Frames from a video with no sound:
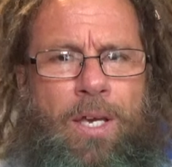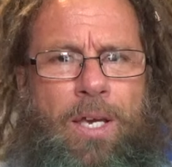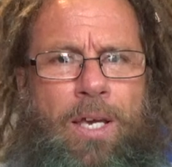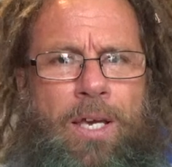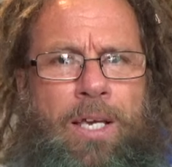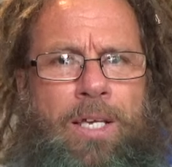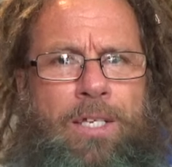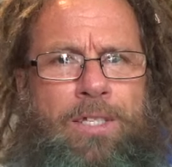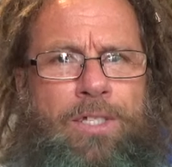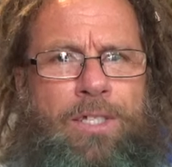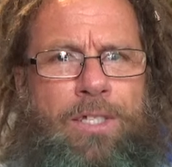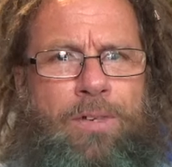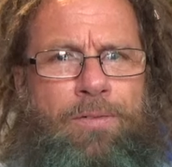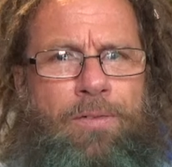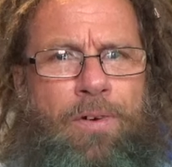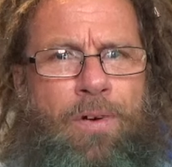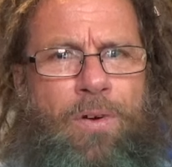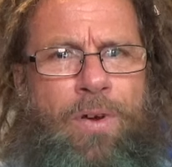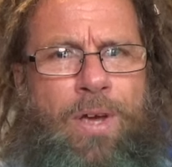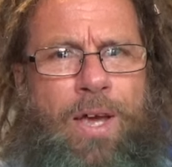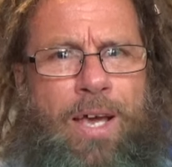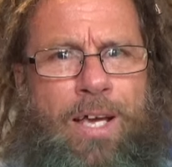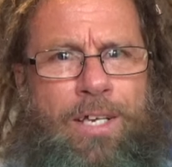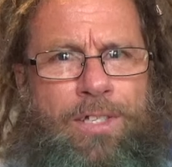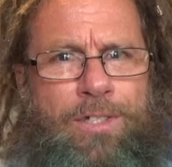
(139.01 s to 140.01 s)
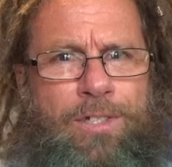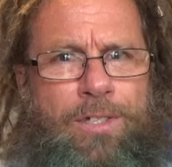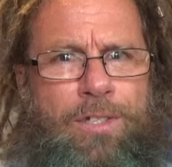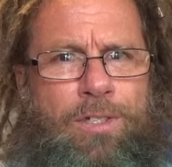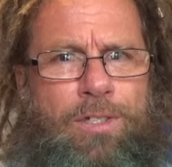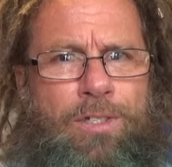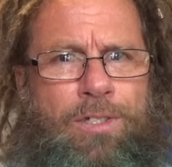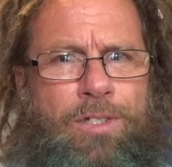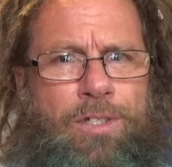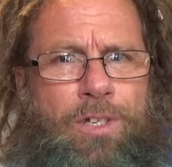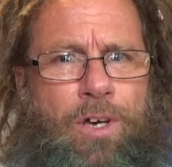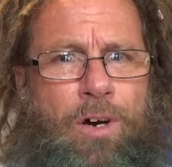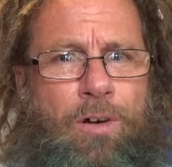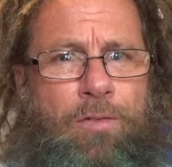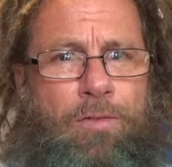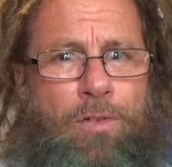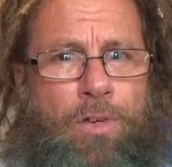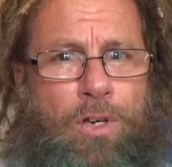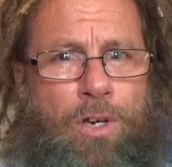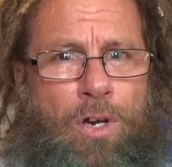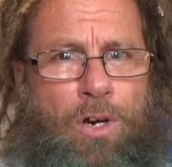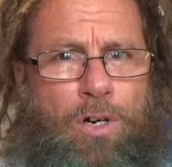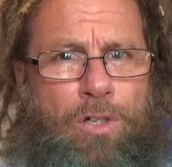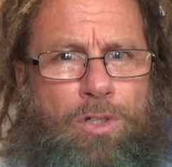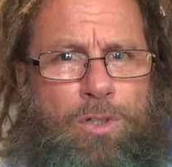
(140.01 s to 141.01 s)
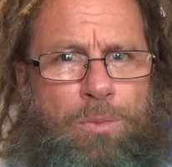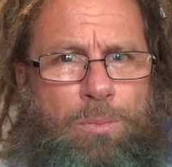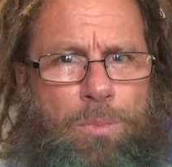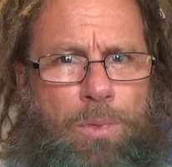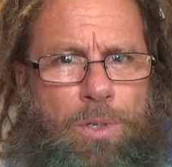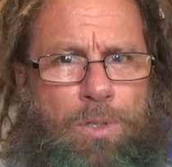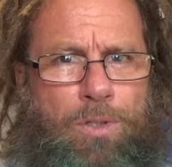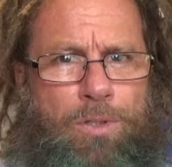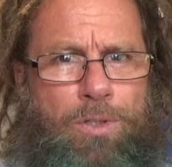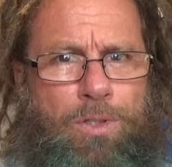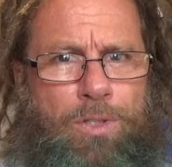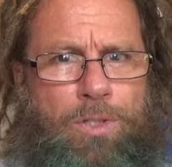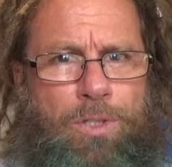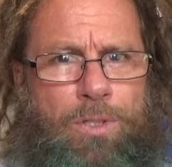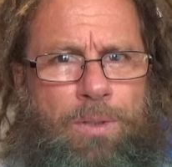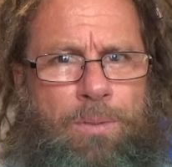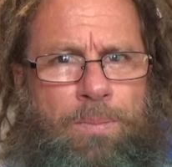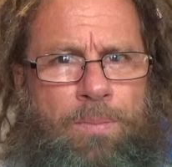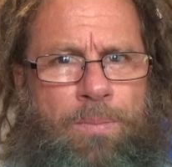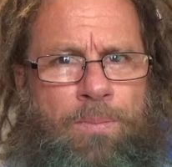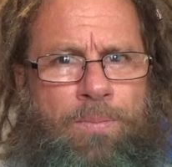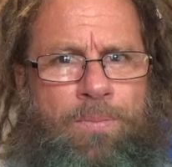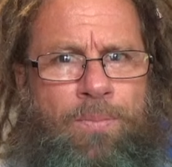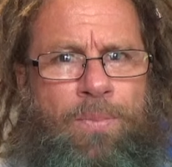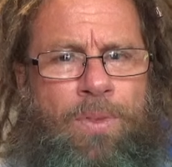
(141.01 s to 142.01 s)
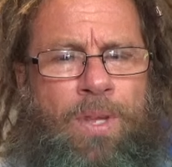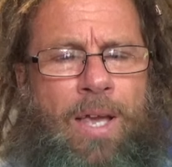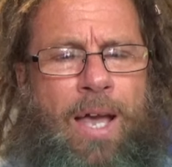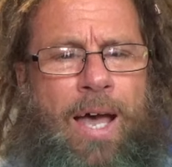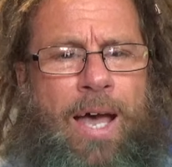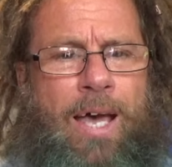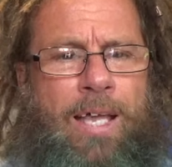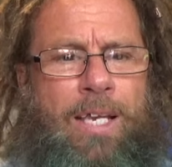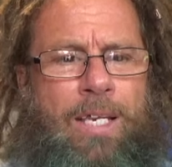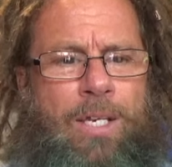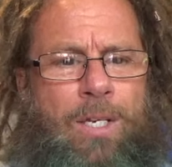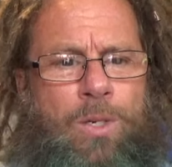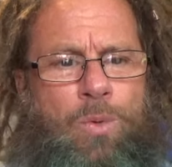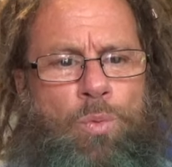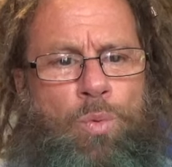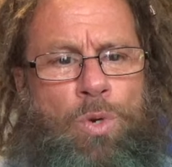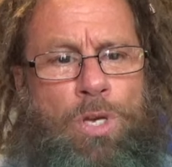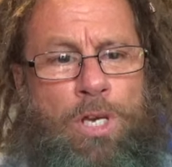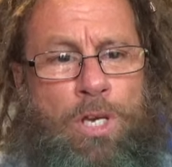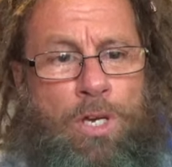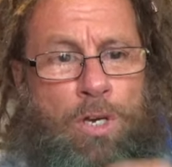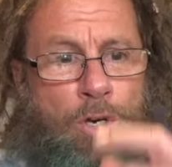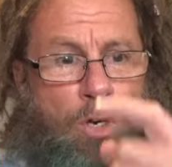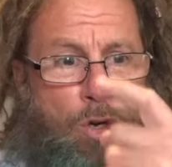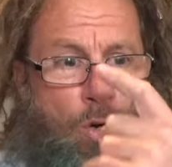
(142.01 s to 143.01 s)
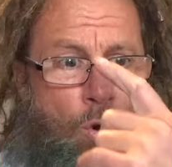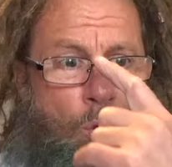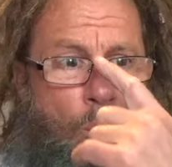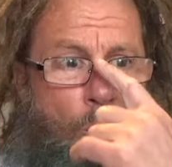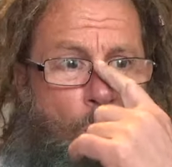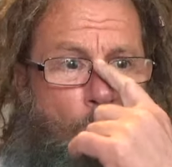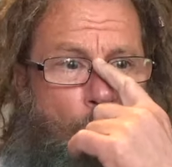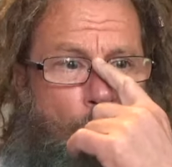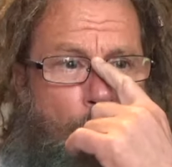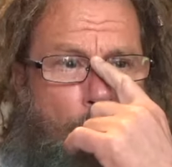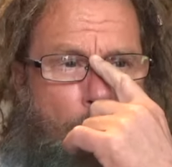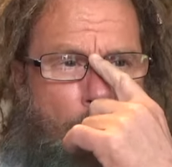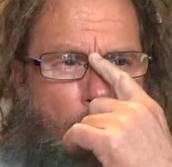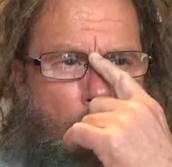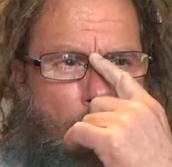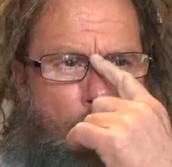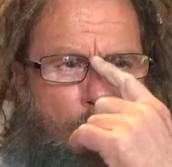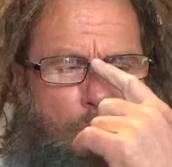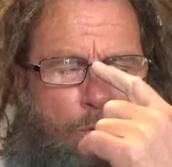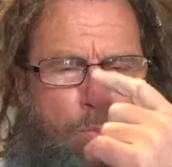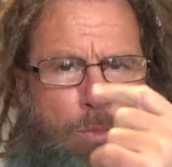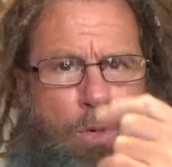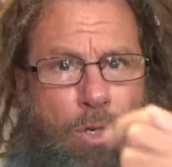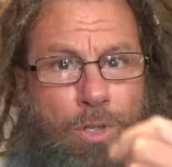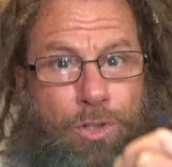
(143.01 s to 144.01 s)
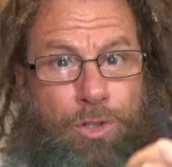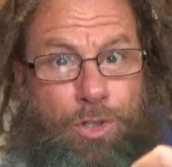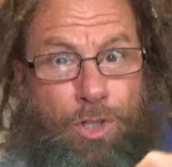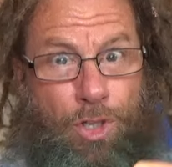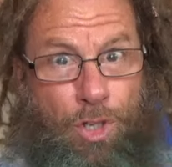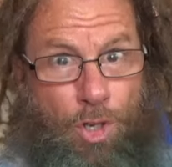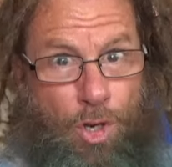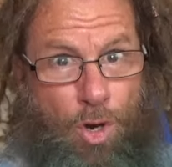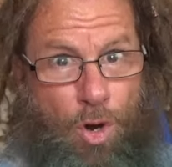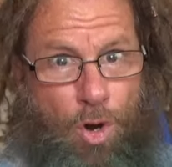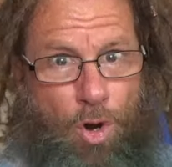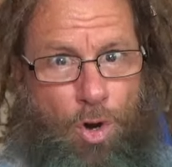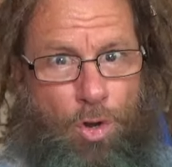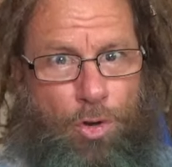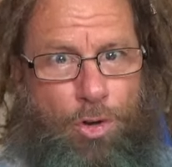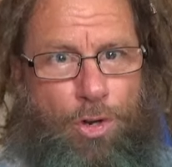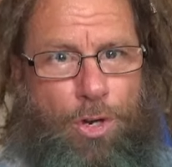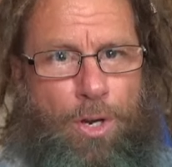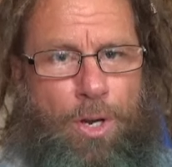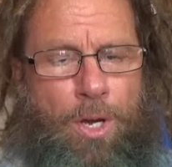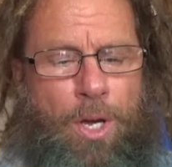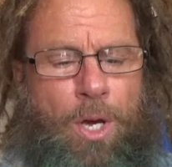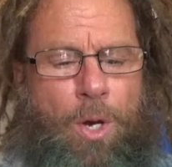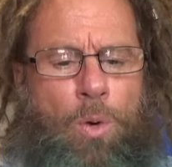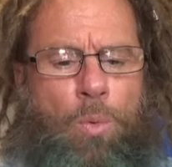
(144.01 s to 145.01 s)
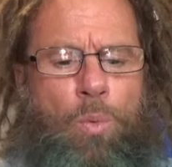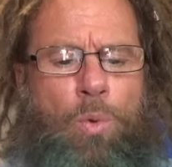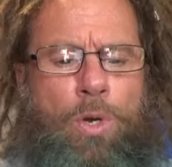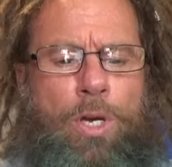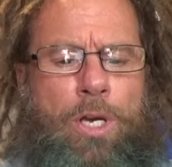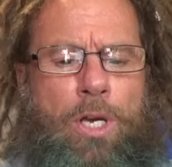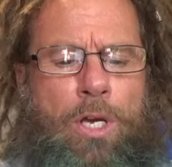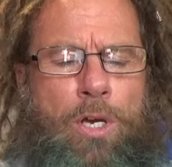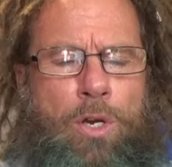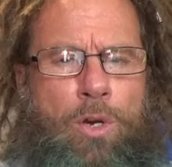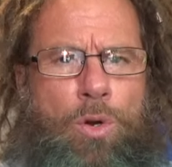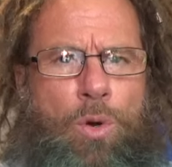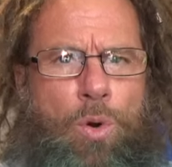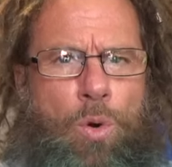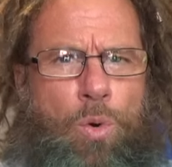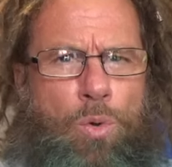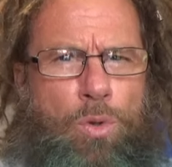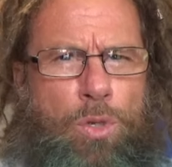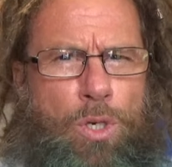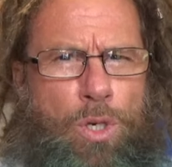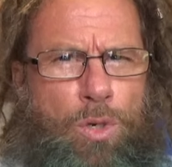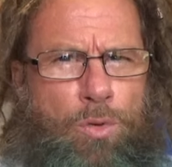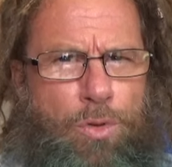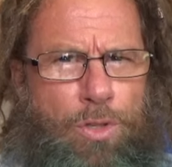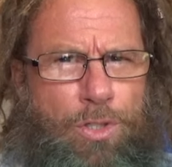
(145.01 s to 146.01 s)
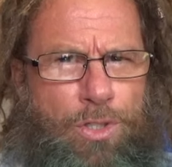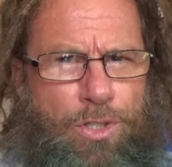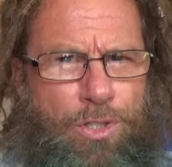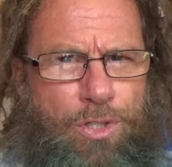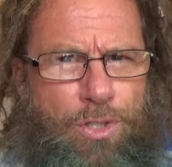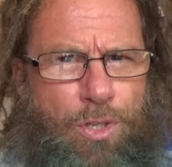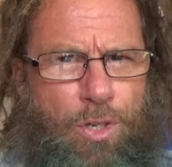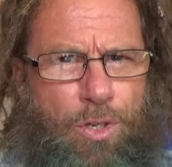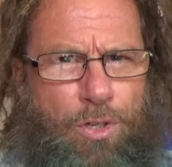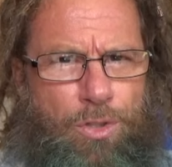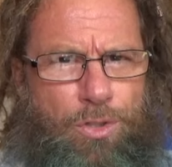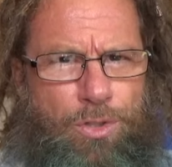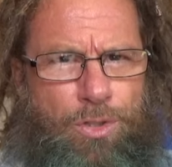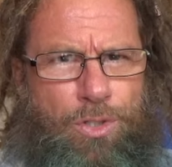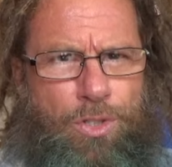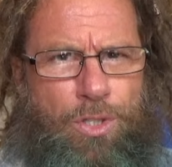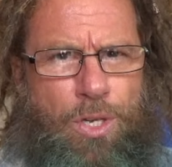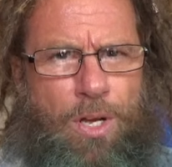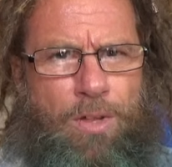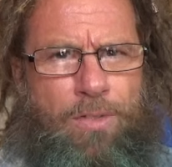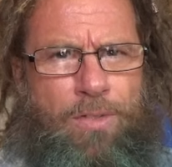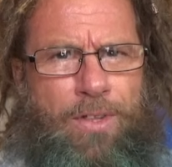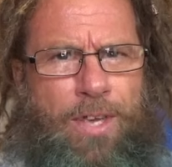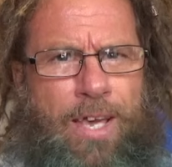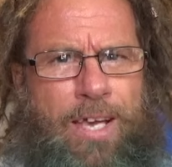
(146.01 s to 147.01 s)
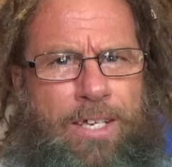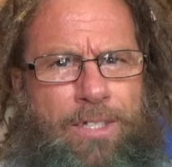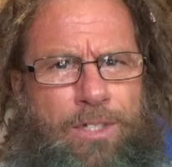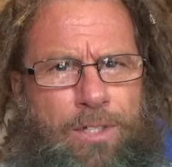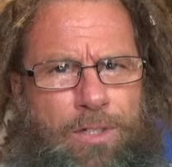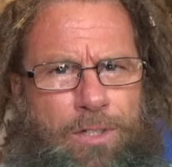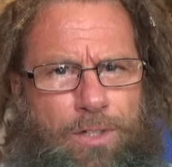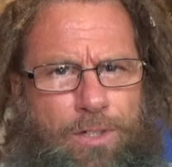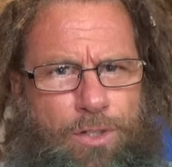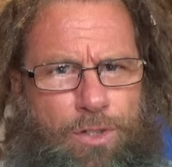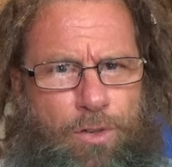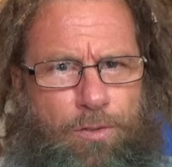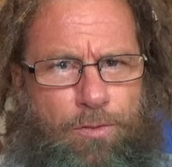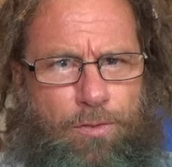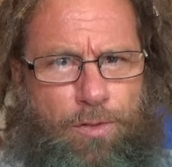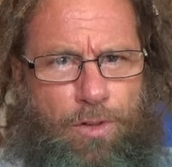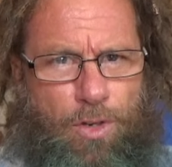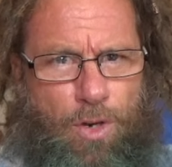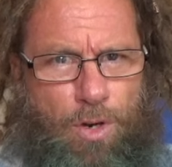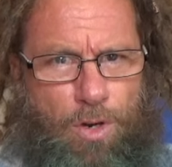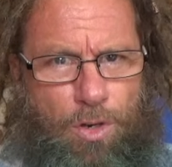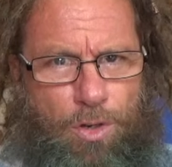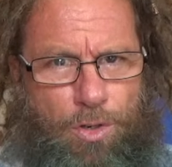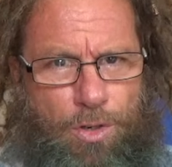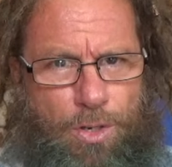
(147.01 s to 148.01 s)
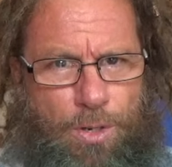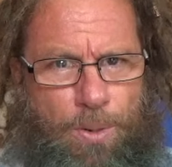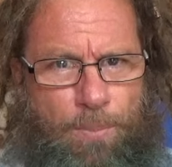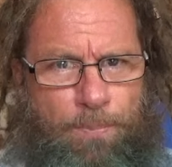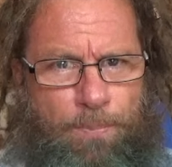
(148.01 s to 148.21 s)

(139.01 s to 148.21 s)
It's the very essence of the cosmos. And we can call the cosmos God, we can call the Christos the essence of God.